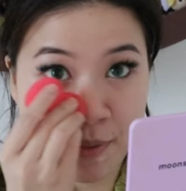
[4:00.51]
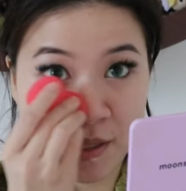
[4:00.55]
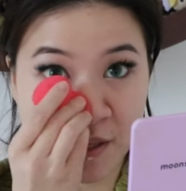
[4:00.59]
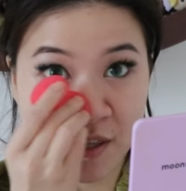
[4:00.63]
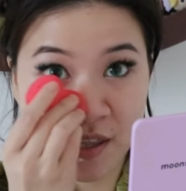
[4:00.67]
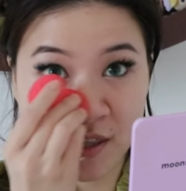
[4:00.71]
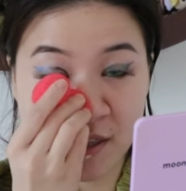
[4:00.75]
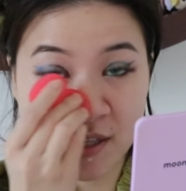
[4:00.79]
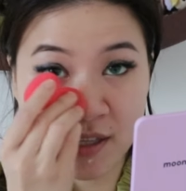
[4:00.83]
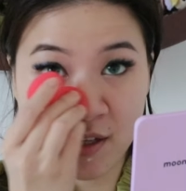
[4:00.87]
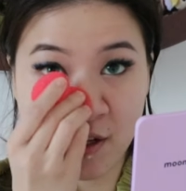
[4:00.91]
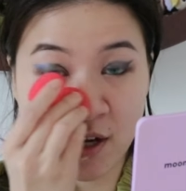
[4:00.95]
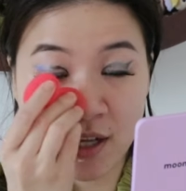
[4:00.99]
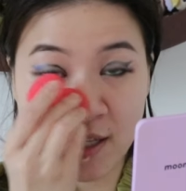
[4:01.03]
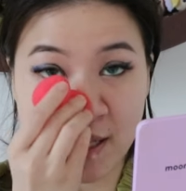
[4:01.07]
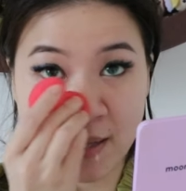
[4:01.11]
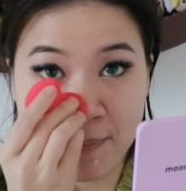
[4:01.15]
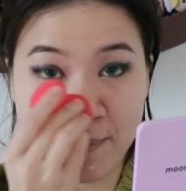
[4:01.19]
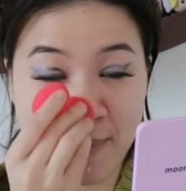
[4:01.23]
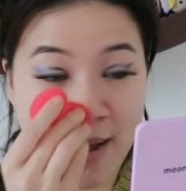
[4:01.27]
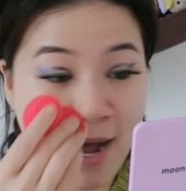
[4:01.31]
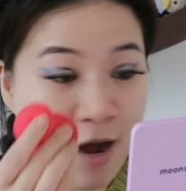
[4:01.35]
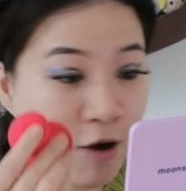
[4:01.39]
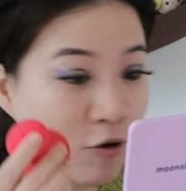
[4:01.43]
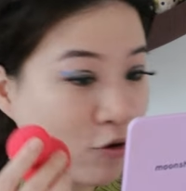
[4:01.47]
It's got that
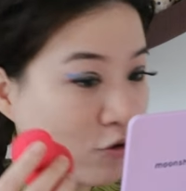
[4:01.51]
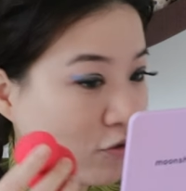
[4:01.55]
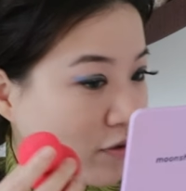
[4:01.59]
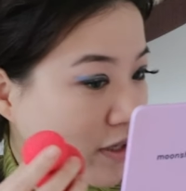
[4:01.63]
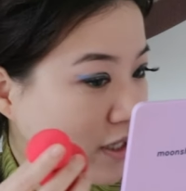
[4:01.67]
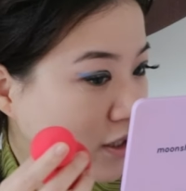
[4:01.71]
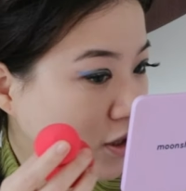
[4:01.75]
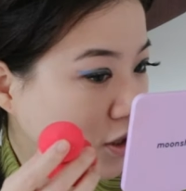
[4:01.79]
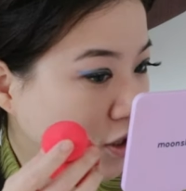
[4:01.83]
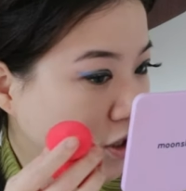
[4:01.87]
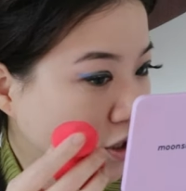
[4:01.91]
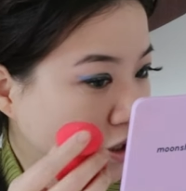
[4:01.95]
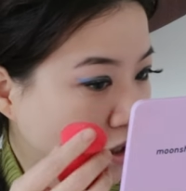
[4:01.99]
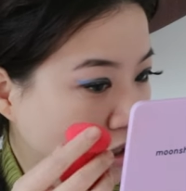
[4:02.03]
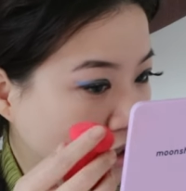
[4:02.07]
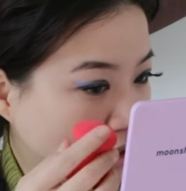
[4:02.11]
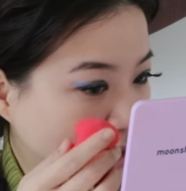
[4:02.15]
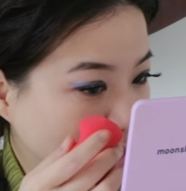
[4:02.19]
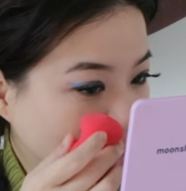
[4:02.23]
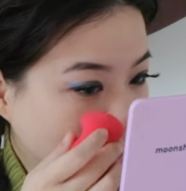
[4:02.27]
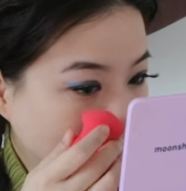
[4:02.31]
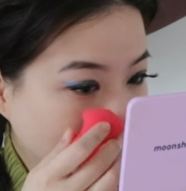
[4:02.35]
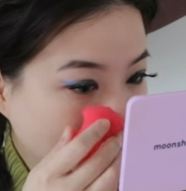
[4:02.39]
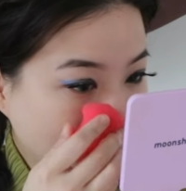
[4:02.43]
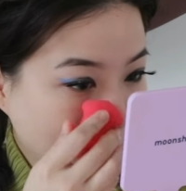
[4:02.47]
powdery look.
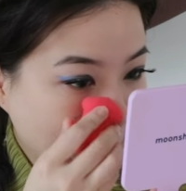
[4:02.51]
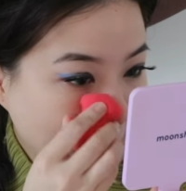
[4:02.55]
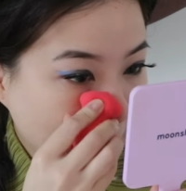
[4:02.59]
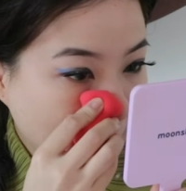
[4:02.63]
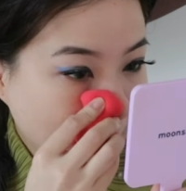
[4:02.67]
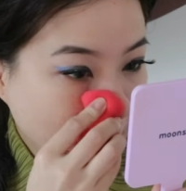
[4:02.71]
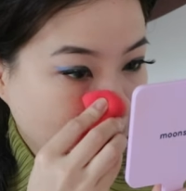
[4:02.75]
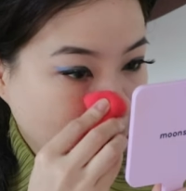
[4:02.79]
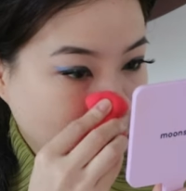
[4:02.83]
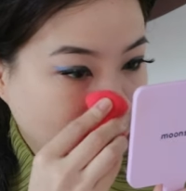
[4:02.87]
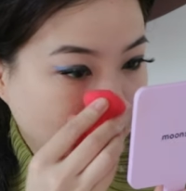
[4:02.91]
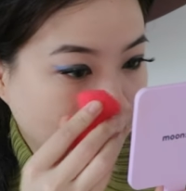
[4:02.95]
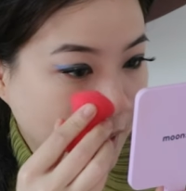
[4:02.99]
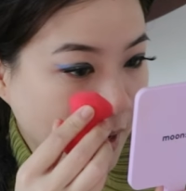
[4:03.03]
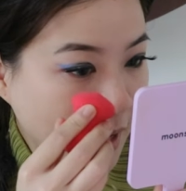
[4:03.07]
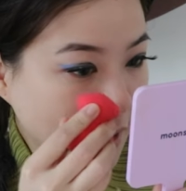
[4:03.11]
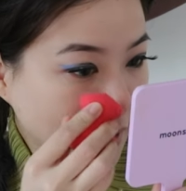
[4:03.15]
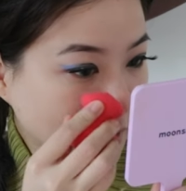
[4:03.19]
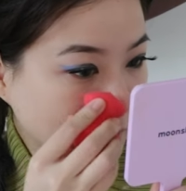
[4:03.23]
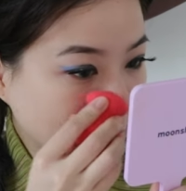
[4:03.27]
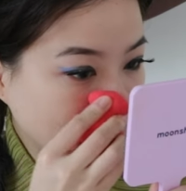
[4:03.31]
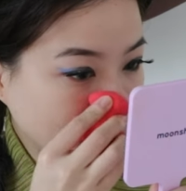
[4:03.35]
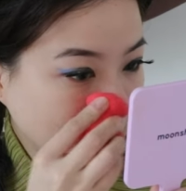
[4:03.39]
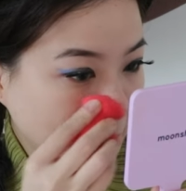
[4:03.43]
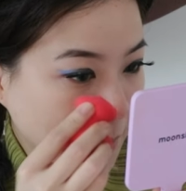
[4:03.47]

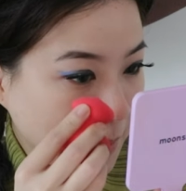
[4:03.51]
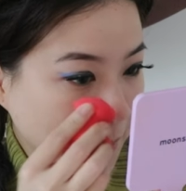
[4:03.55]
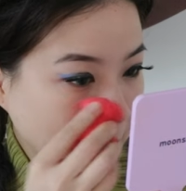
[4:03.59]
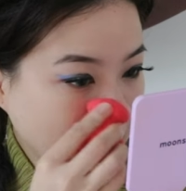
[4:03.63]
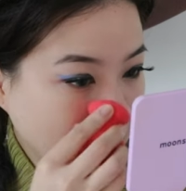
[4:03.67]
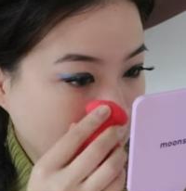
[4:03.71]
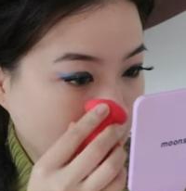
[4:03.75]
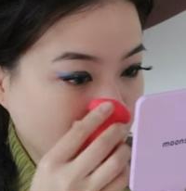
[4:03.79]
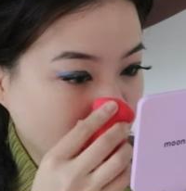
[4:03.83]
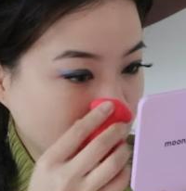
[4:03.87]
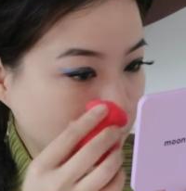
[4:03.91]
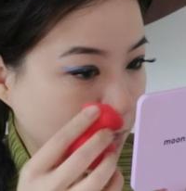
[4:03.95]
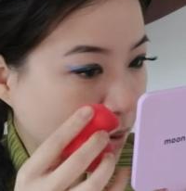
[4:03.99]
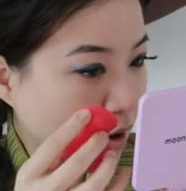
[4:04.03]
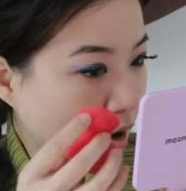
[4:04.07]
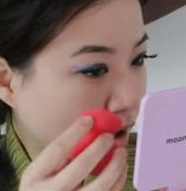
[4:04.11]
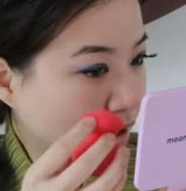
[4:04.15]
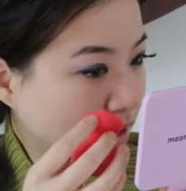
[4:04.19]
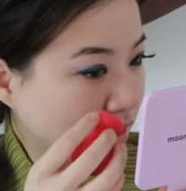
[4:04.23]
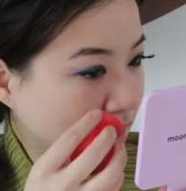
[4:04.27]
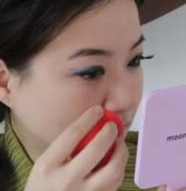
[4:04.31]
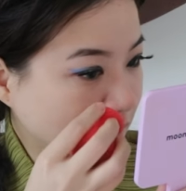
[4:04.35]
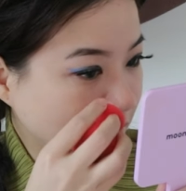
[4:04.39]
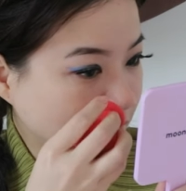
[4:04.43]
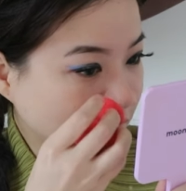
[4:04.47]
But on the
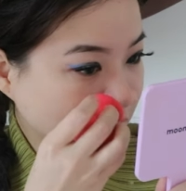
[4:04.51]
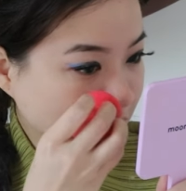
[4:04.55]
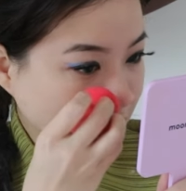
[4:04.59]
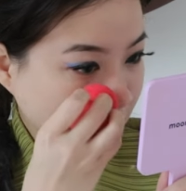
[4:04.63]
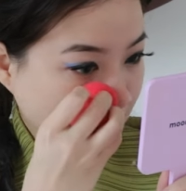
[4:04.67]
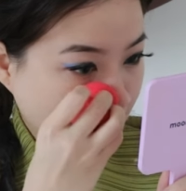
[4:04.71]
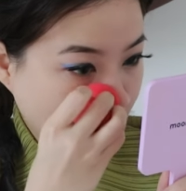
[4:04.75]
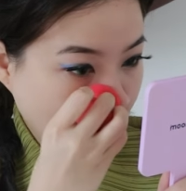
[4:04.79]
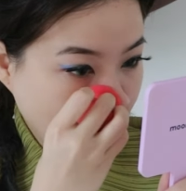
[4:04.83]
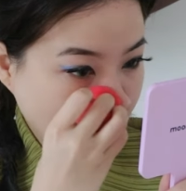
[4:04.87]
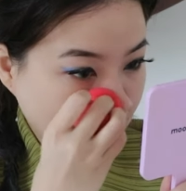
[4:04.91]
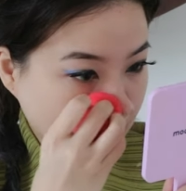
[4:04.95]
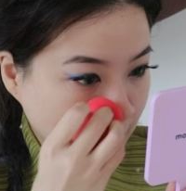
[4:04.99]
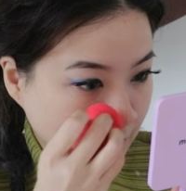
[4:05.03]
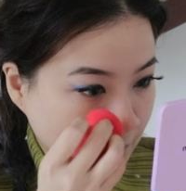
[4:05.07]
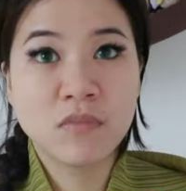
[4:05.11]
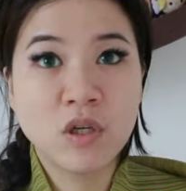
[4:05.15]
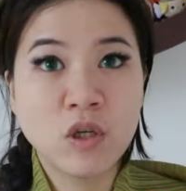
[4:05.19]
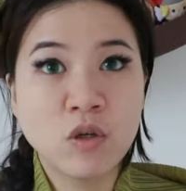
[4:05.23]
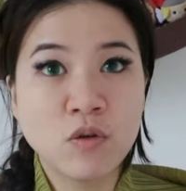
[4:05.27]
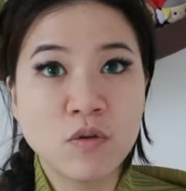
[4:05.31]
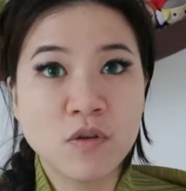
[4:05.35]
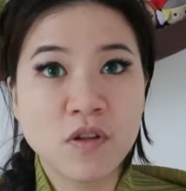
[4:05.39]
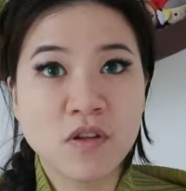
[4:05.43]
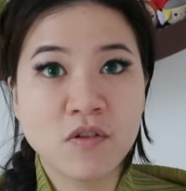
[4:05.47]
positive side,
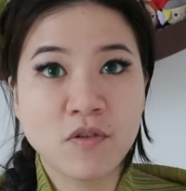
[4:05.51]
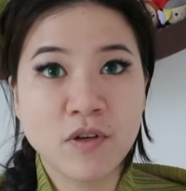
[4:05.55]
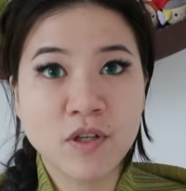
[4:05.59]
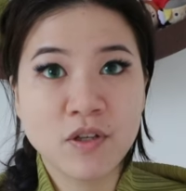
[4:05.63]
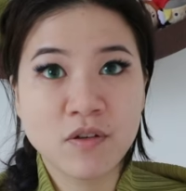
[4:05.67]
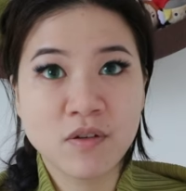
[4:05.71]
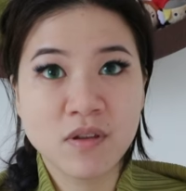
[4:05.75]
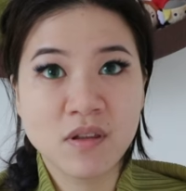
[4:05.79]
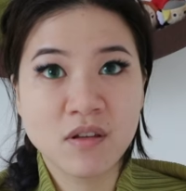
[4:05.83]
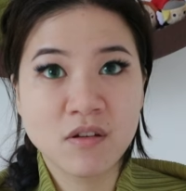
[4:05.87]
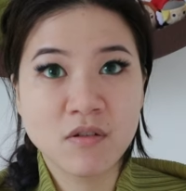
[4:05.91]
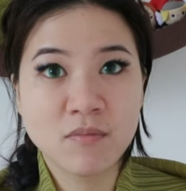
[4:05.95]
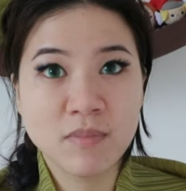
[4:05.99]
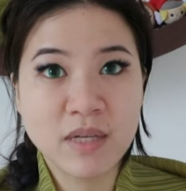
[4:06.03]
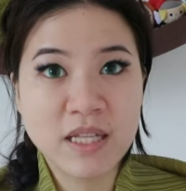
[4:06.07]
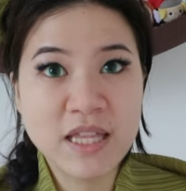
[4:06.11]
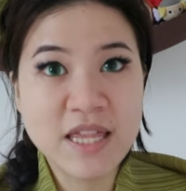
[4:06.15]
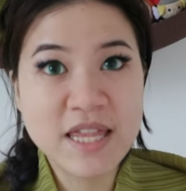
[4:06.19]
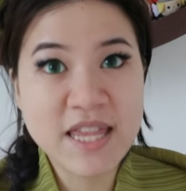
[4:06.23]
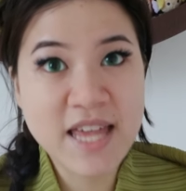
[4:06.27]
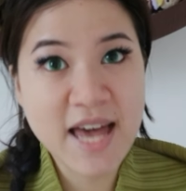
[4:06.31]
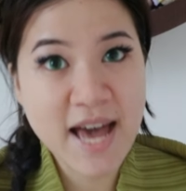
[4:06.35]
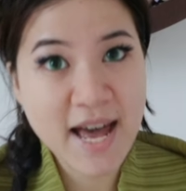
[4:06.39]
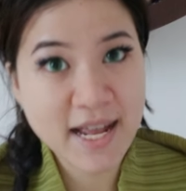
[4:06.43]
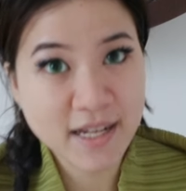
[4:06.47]
who's going to zoom
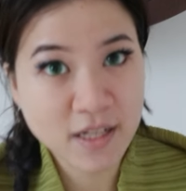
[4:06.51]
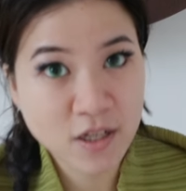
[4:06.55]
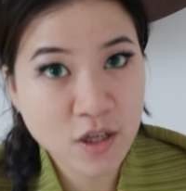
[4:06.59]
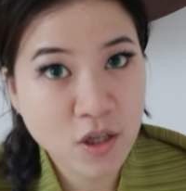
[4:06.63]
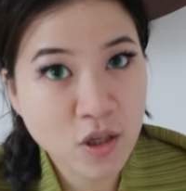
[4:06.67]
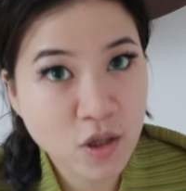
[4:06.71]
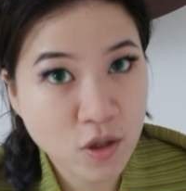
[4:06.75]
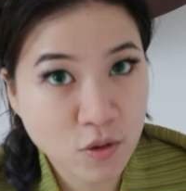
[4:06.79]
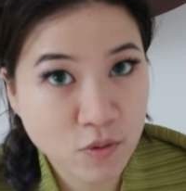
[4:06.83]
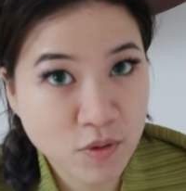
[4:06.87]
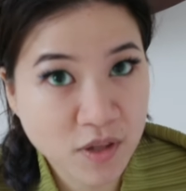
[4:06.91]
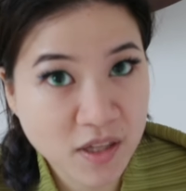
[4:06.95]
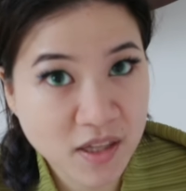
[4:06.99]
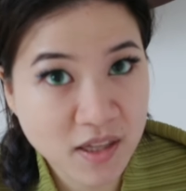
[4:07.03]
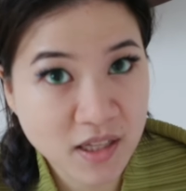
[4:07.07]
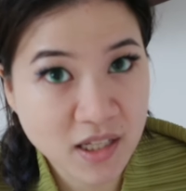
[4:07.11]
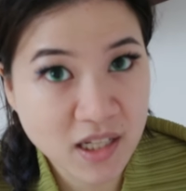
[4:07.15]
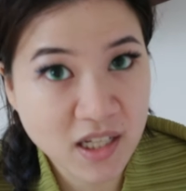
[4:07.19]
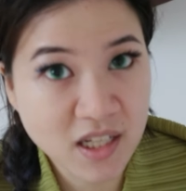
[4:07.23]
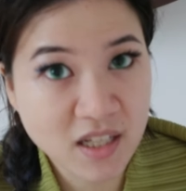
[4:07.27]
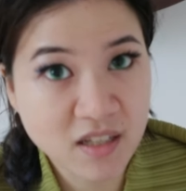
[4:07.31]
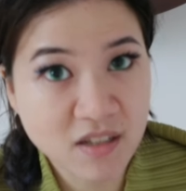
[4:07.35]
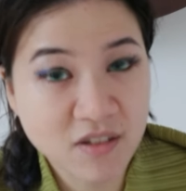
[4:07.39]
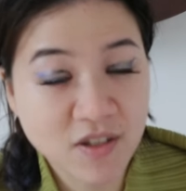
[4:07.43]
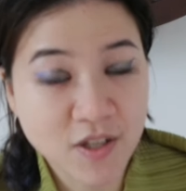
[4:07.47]
in that
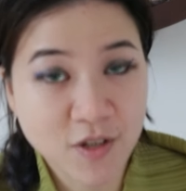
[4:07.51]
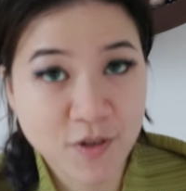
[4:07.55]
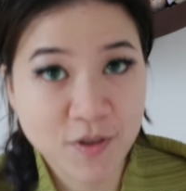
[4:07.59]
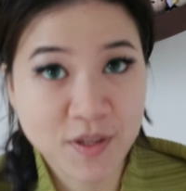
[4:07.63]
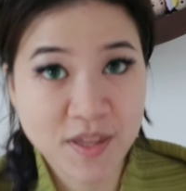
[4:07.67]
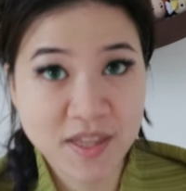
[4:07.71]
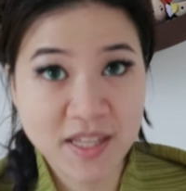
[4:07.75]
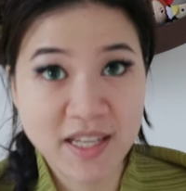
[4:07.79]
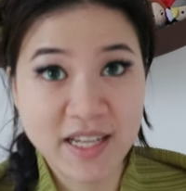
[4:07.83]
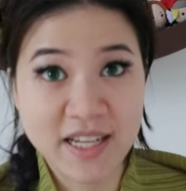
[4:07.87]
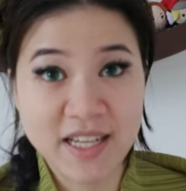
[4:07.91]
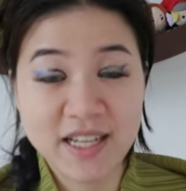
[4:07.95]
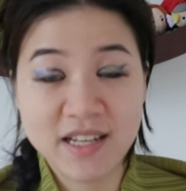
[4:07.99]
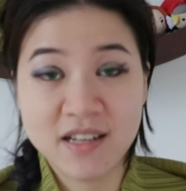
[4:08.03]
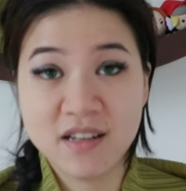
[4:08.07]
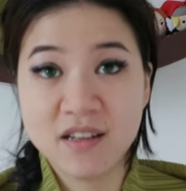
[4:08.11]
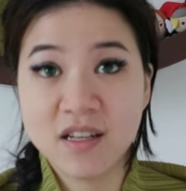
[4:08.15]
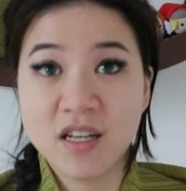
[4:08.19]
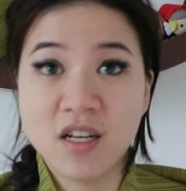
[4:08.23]
closely into your skin?